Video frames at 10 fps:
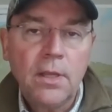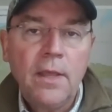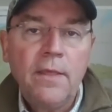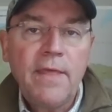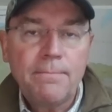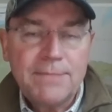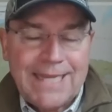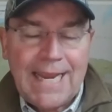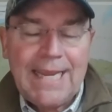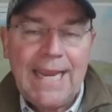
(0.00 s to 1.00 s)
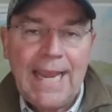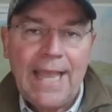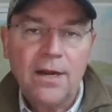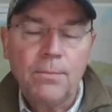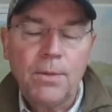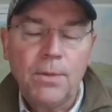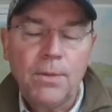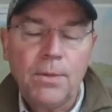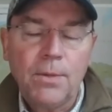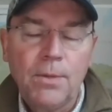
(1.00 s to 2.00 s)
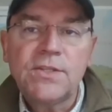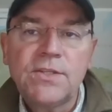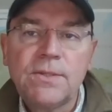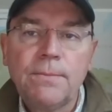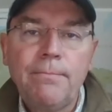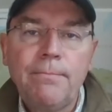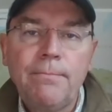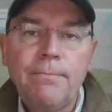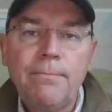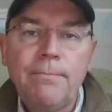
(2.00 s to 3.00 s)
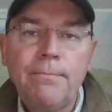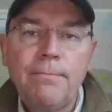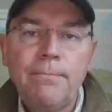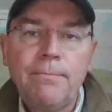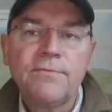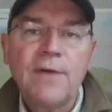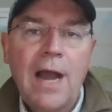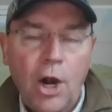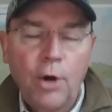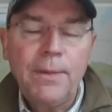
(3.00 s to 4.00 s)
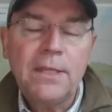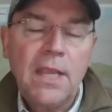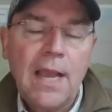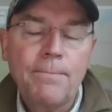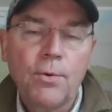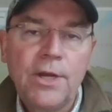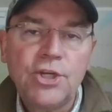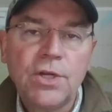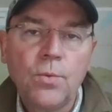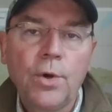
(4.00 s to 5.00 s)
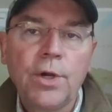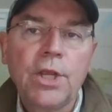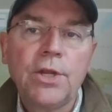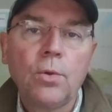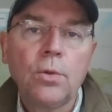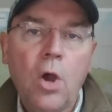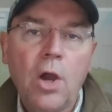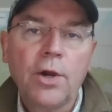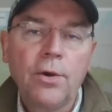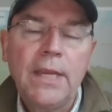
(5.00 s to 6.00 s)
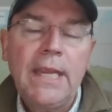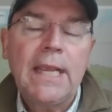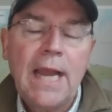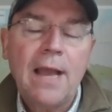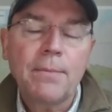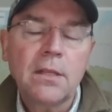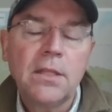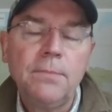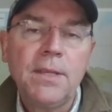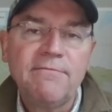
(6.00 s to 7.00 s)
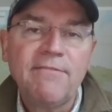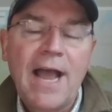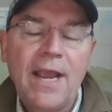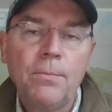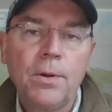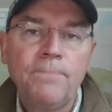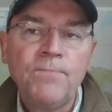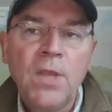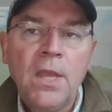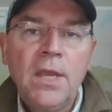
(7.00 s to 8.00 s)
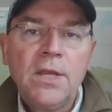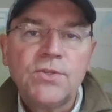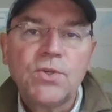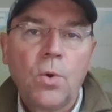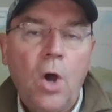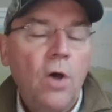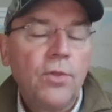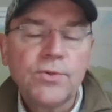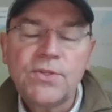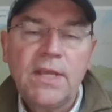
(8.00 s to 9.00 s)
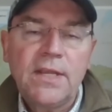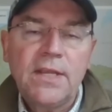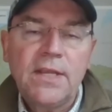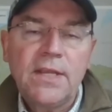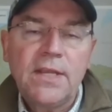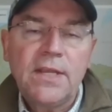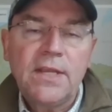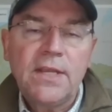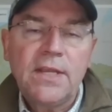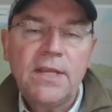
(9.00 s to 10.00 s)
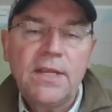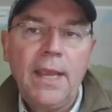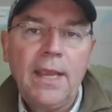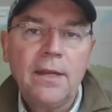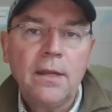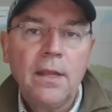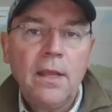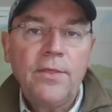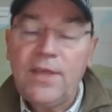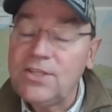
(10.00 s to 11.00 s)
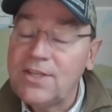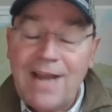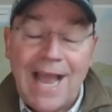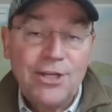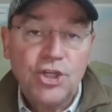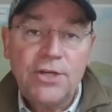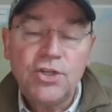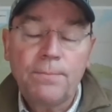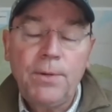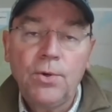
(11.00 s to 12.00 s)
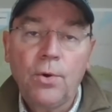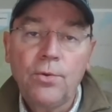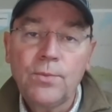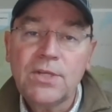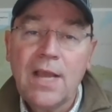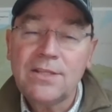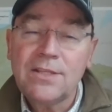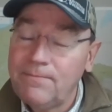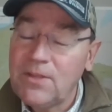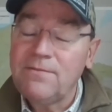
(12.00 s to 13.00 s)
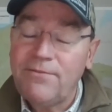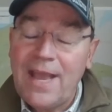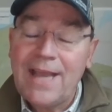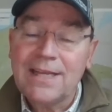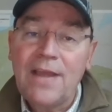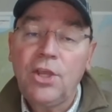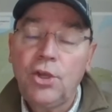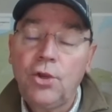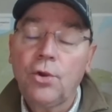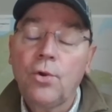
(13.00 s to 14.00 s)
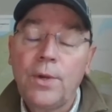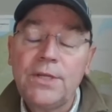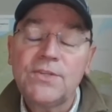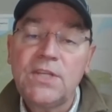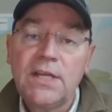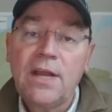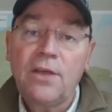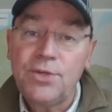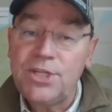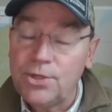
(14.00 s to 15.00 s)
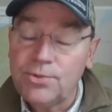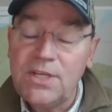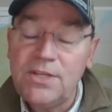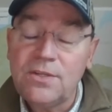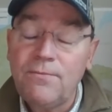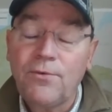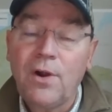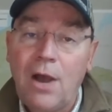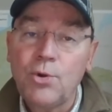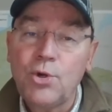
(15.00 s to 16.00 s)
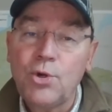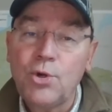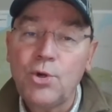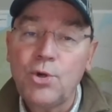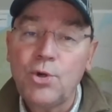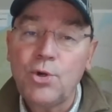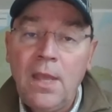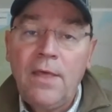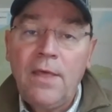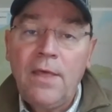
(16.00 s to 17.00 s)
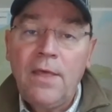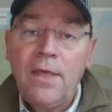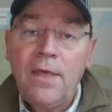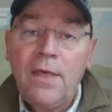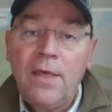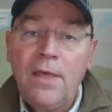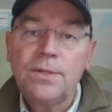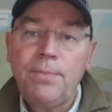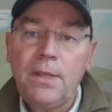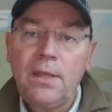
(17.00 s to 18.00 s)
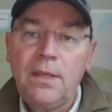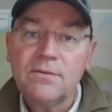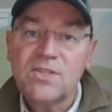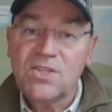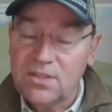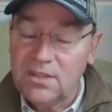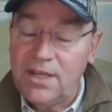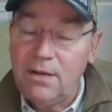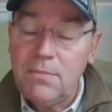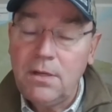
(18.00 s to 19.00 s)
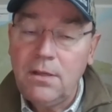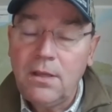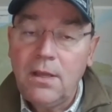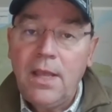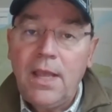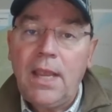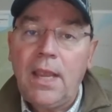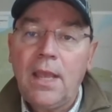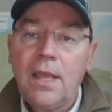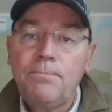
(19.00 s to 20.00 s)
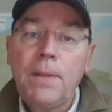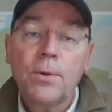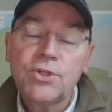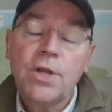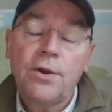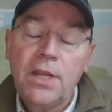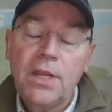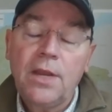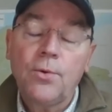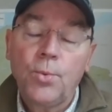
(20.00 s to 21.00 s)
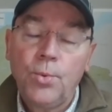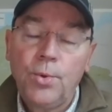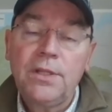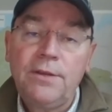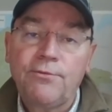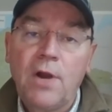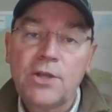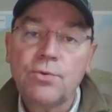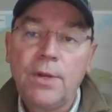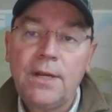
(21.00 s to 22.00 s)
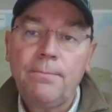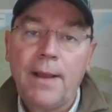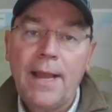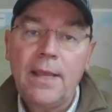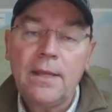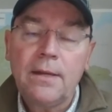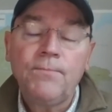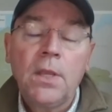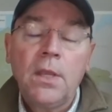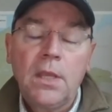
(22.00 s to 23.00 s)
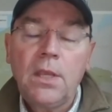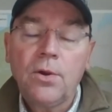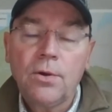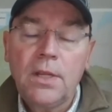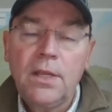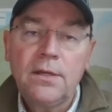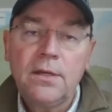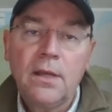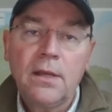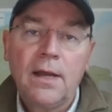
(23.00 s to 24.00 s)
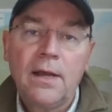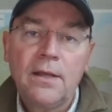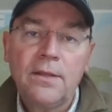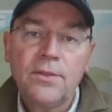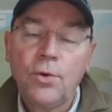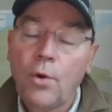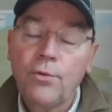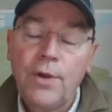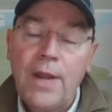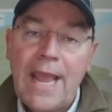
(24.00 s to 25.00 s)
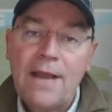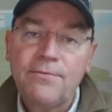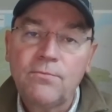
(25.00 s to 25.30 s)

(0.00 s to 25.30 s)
them taking animals. It's a matter of harming the operation where it can no longer economically be viable. So all those things come into play, and things have not changed up here in northern Wisconsin. In fact, I think you're going to see another deer season for outdoorsmen that is going to be slim, and people are starting to get really frustrated by it here in the northern half of